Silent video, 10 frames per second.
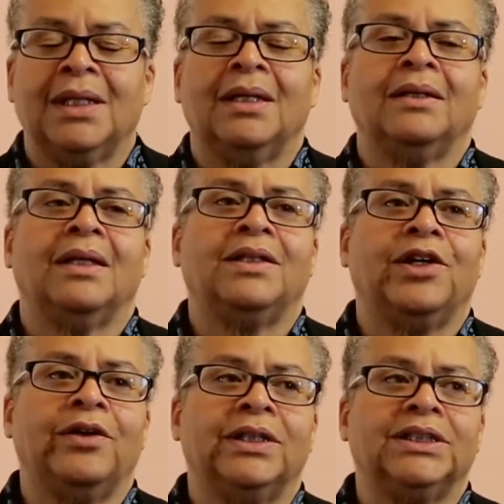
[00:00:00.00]
that
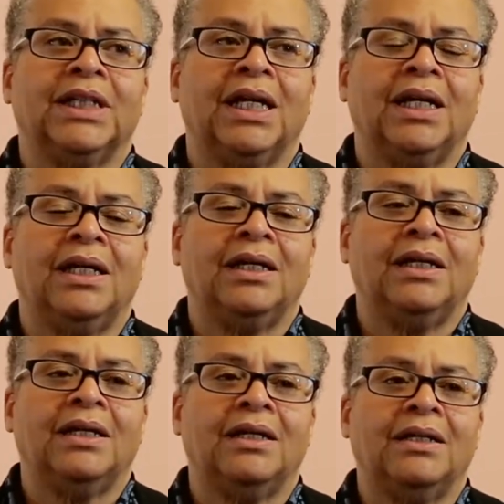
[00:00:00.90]
there is
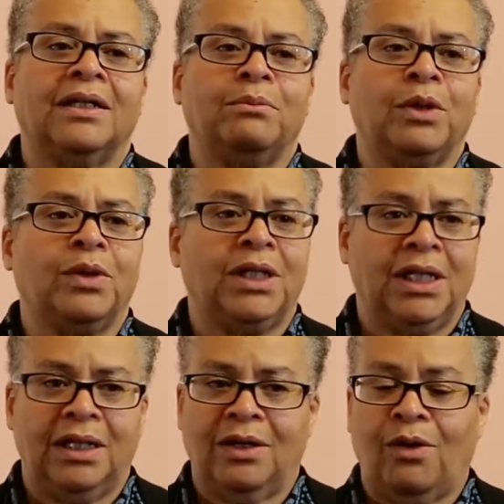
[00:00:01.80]
a
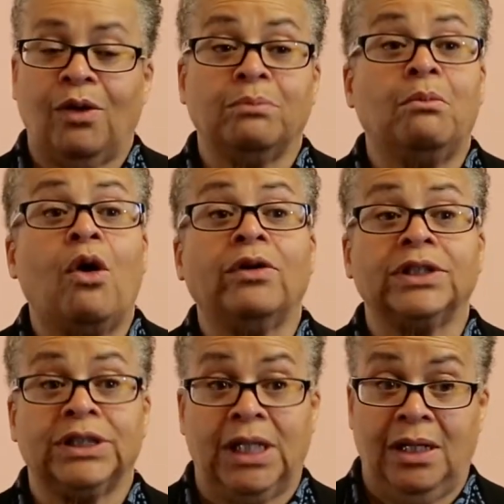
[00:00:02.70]
community called
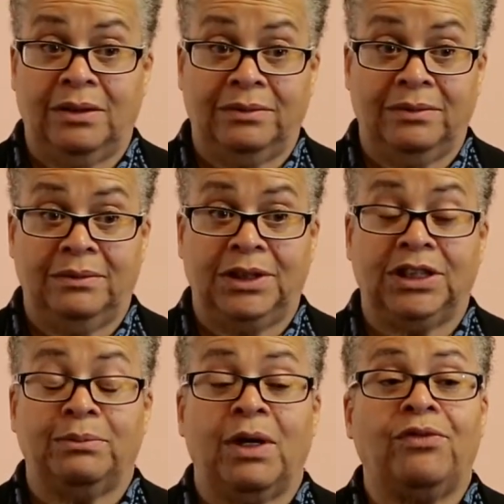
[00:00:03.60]
Morristown, which
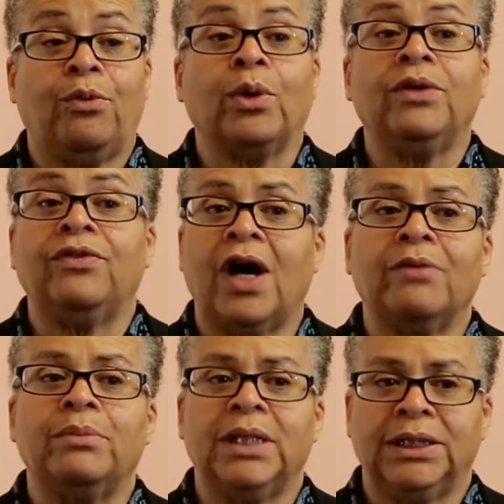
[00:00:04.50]
is about
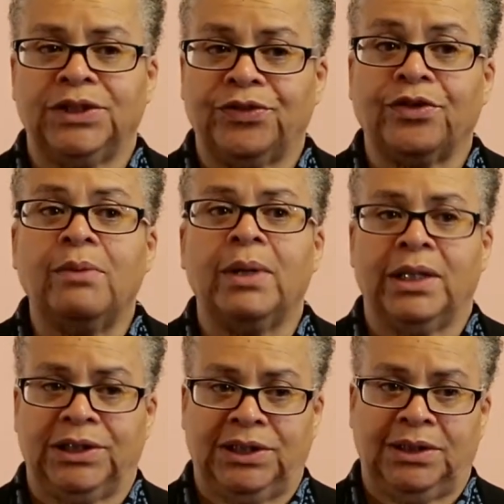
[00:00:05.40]
45 minutes from
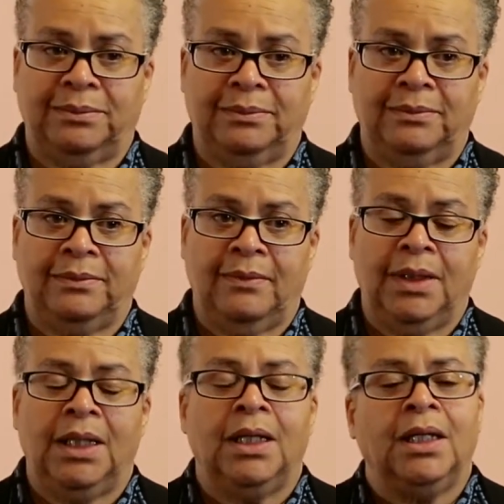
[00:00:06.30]
us.
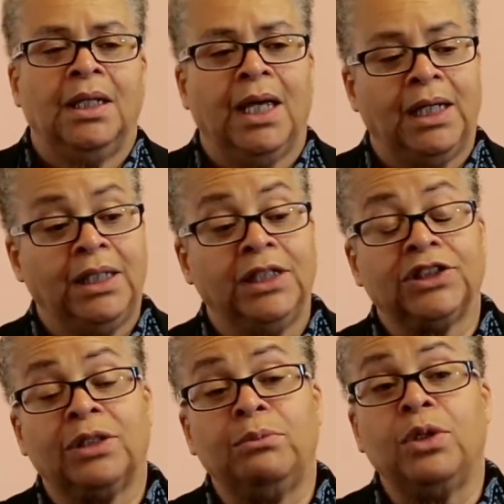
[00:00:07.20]
And in this
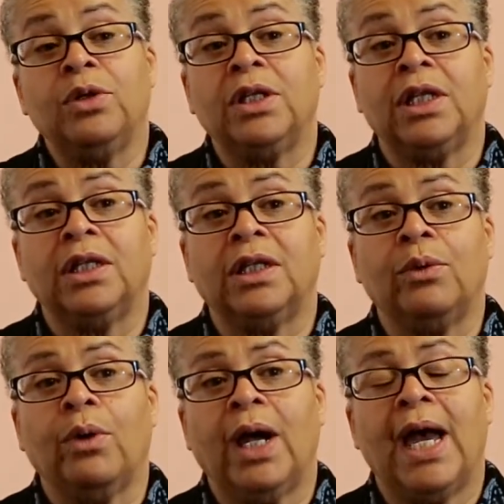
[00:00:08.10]
community, they
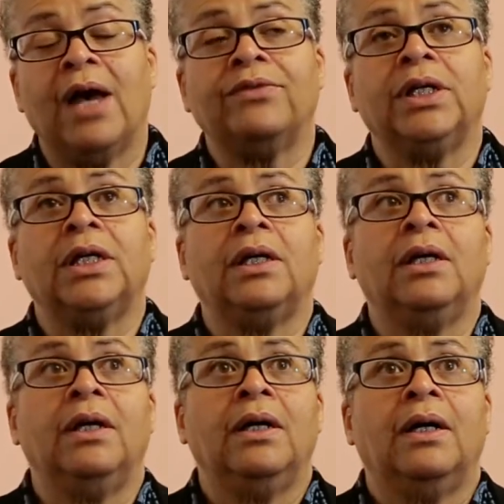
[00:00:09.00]
were
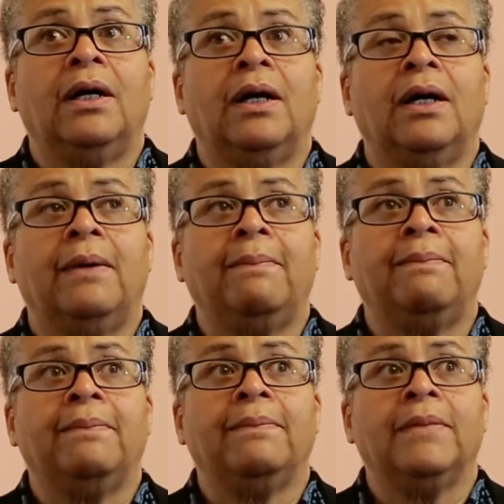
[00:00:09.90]
having
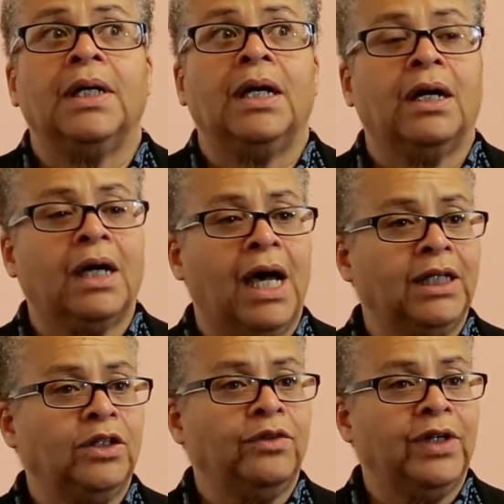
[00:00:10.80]
a
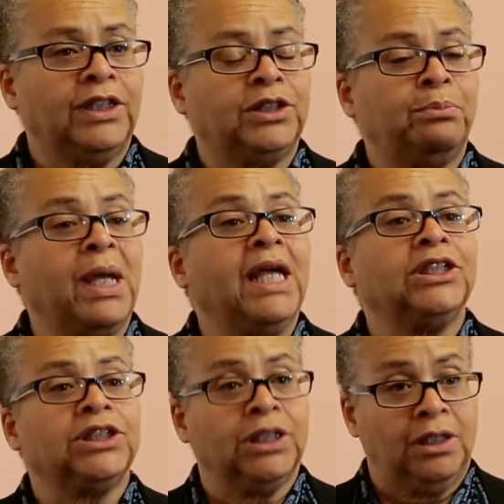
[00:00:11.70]
kind of
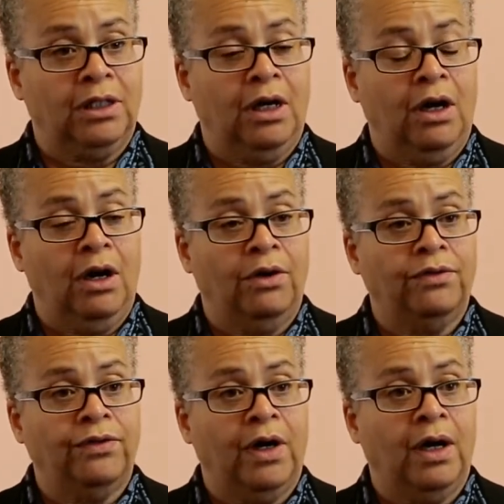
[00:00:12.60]
expansion of